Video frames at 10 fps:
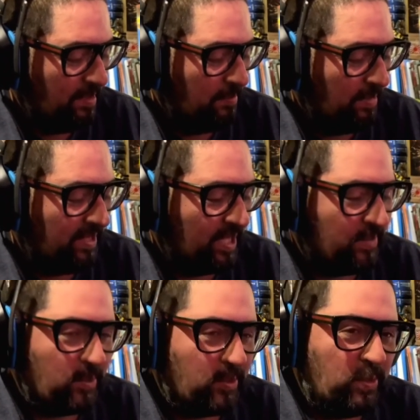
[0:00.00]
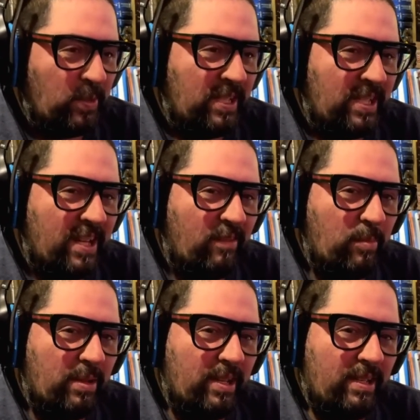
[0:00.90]
But thanks for tuning in,
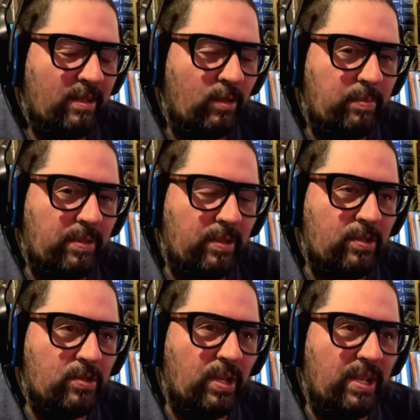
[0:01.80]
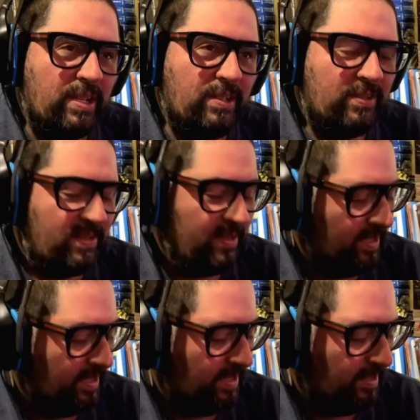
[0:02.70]
everybody. I hope you enjoyed it.
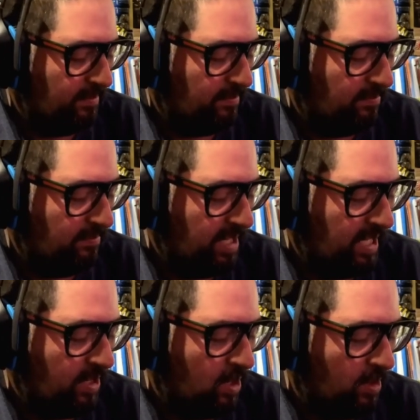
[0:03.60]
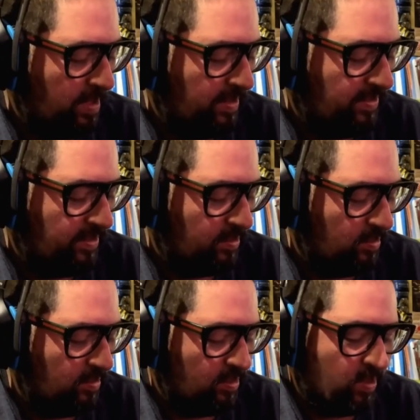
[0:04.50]
Any comments
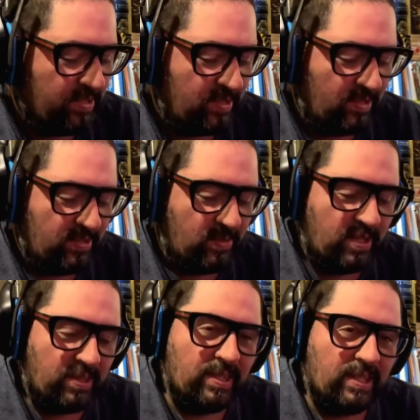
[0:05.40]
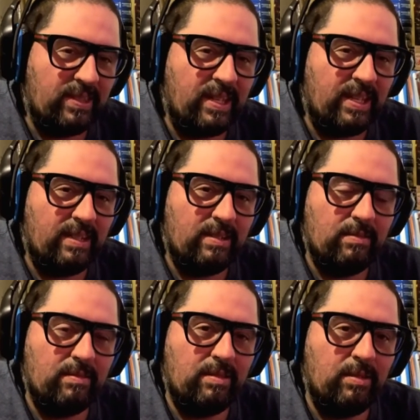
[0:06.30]
or questions or anything like that,
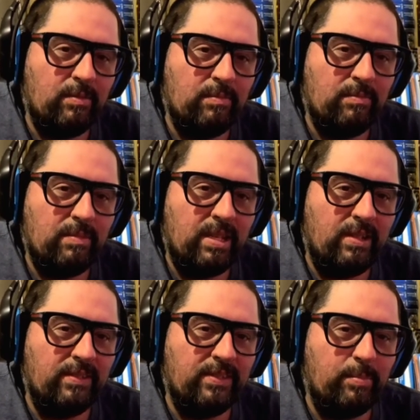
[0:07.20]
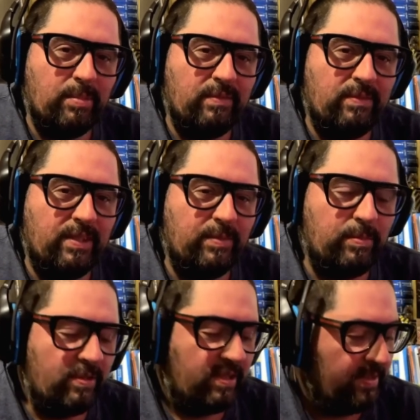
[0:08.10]
hit us up on the
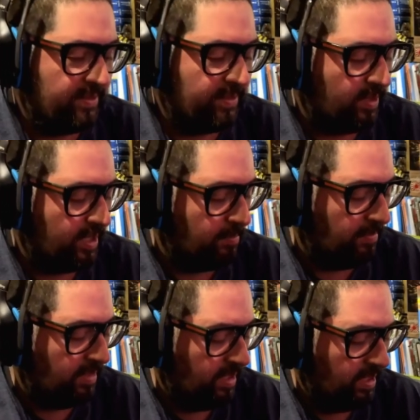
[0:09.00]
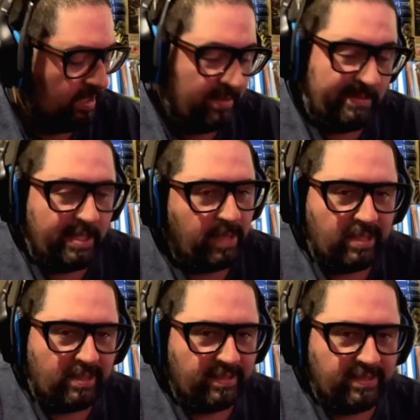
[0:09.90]
Facebook, Instagram,
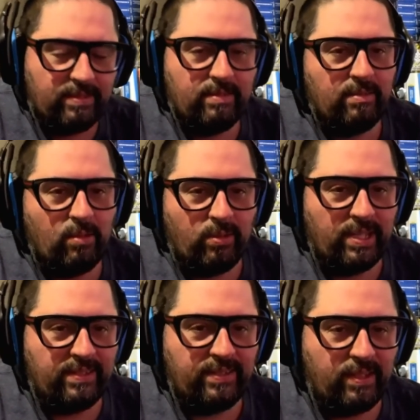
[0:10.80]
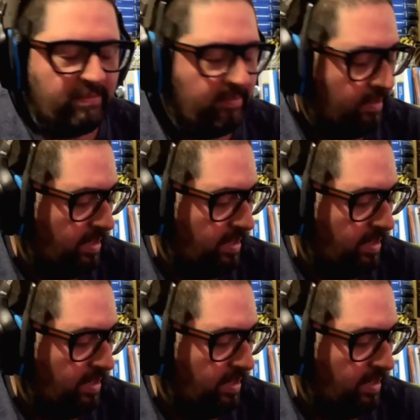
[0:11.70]
email us, all that stuff.